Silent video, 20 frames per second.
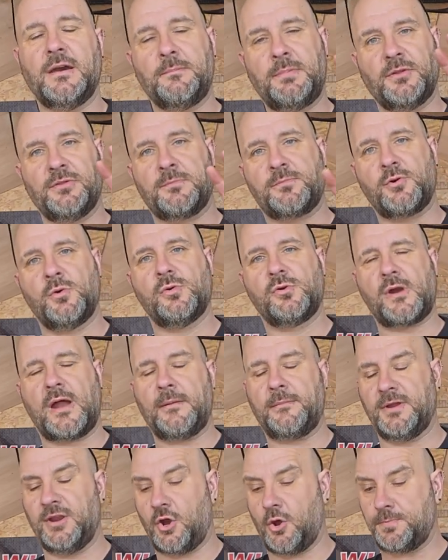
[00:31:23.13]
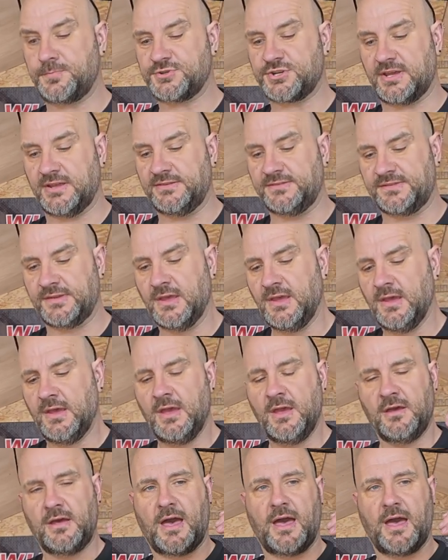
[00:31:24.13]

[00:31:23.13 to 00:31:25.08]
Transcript: about the programming options.